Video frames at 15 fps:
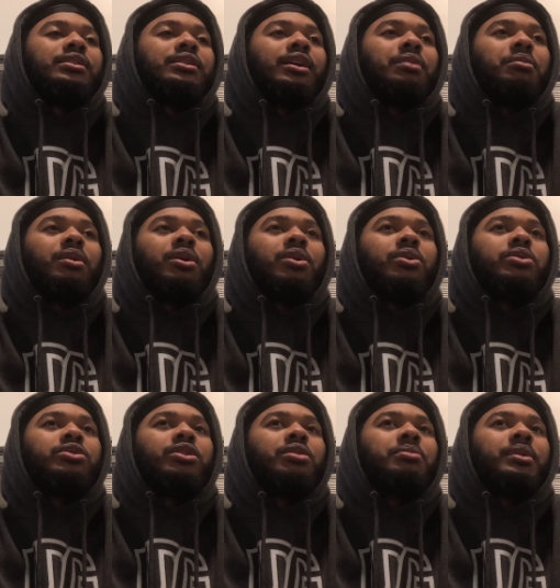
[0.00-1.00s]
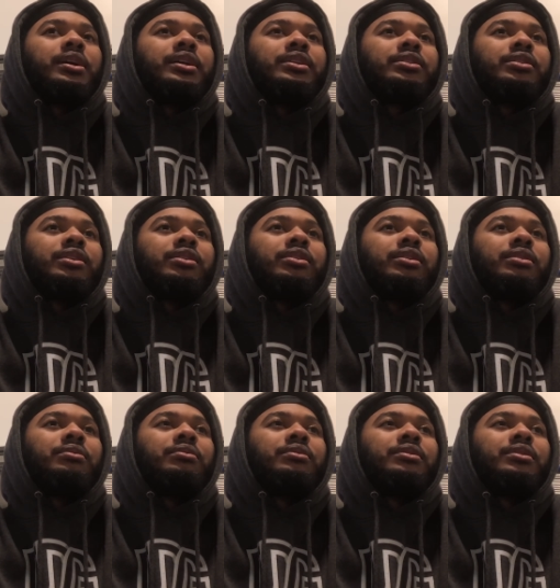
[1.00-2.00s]
I'm gonna close all my Instagram.
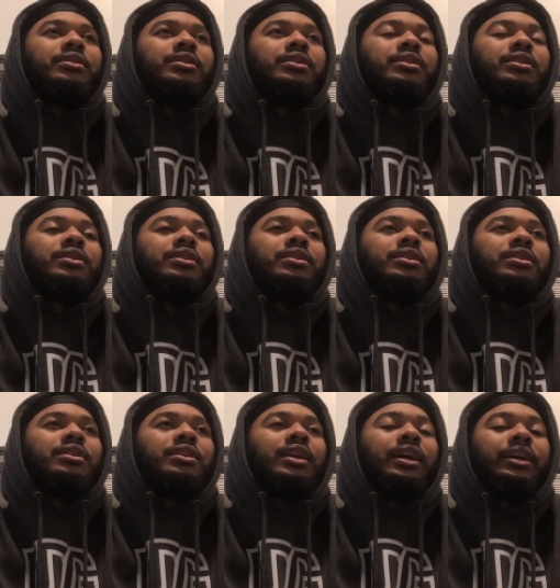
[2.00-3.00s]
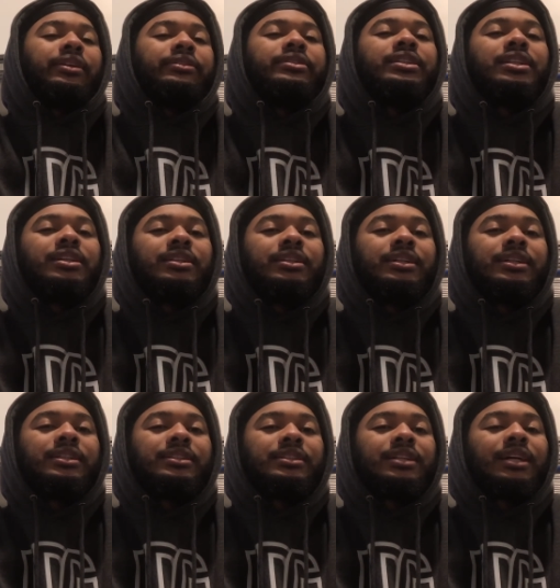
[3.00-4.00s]
Like delete the
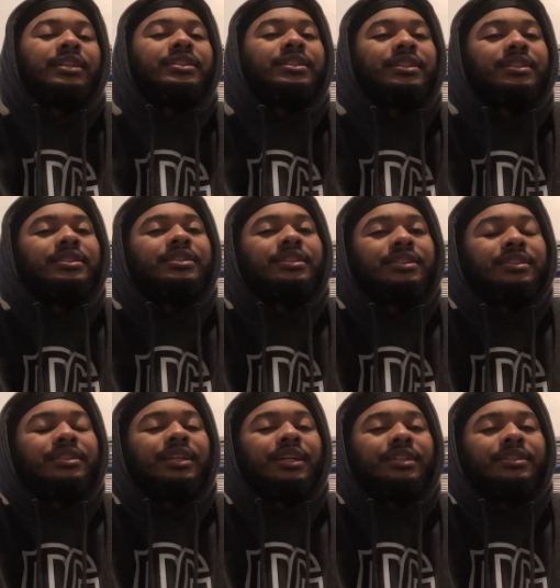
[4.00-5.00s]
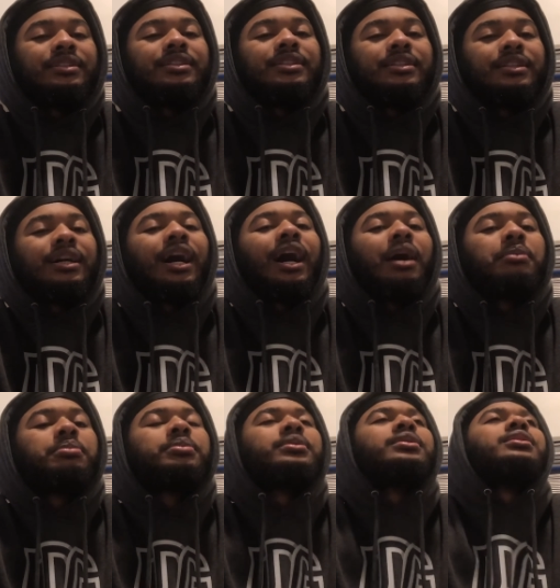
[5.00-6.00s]
Instagram, delete, delete, like delete the
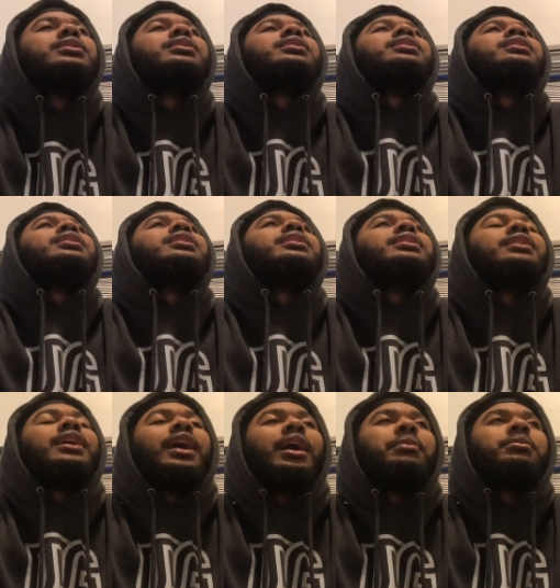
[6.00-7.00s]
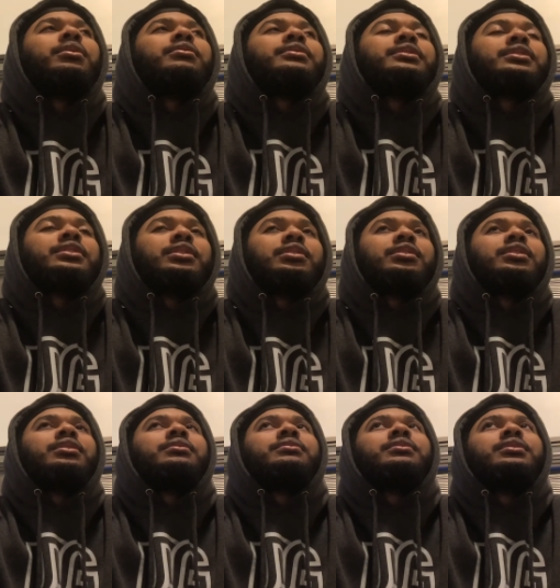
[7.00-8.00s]
apps, the app of
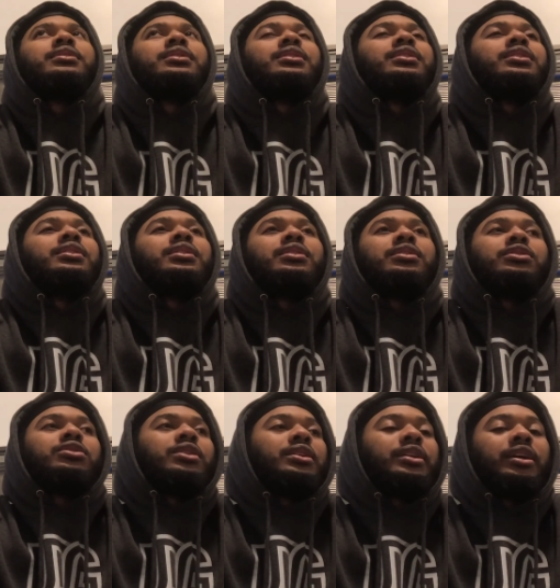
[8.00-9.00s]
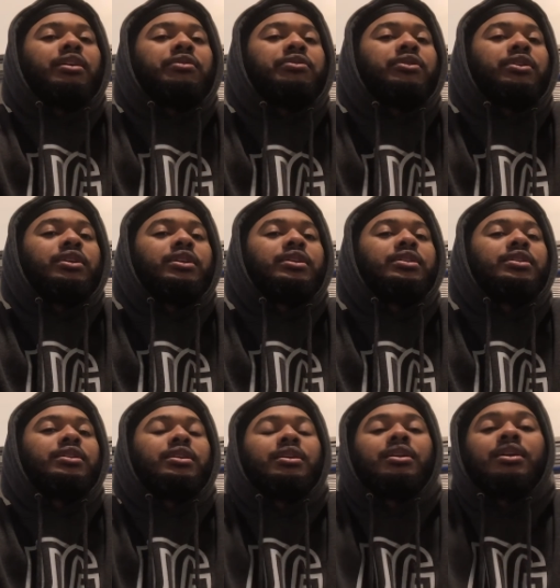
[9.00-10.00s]
Instagram trying to get
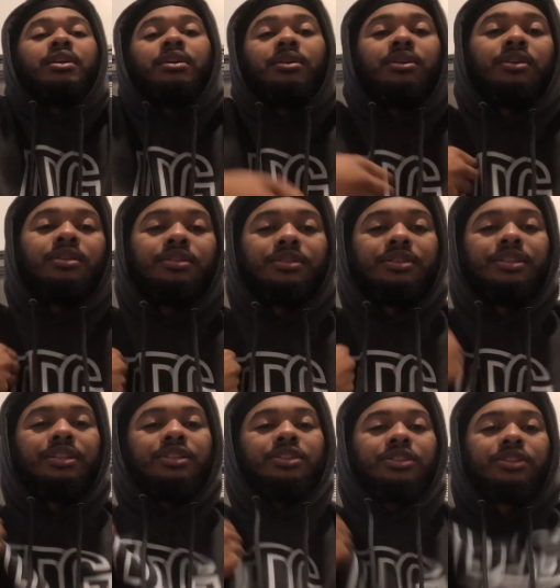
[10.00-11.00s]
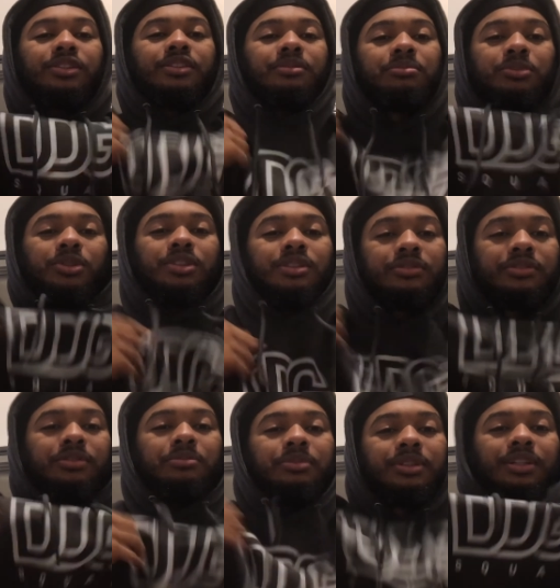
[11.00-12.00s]
focused because this shirt
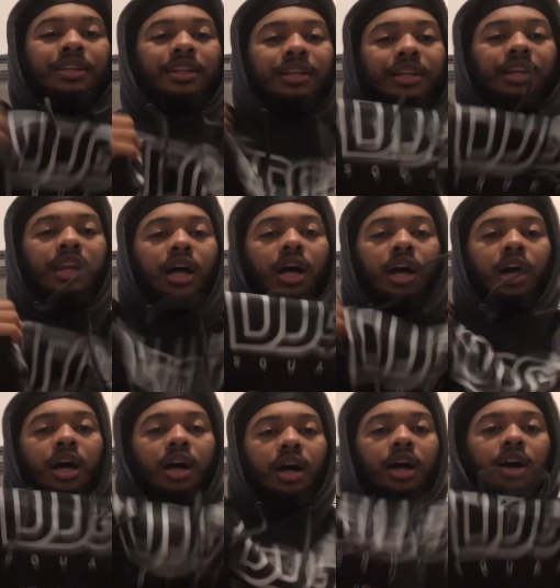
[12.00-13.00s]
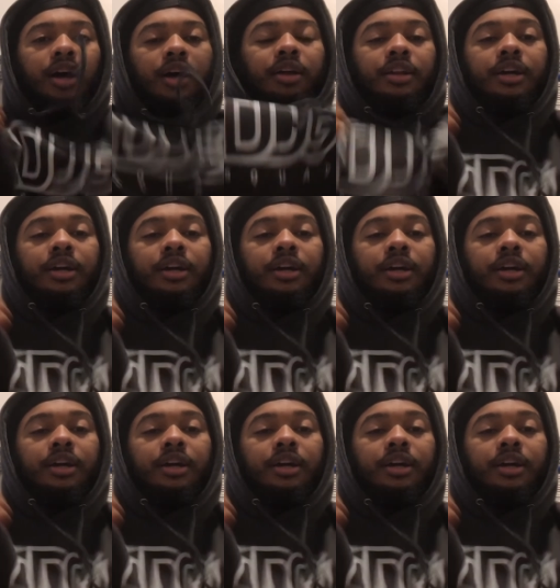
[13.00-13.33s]
motivate me a lot.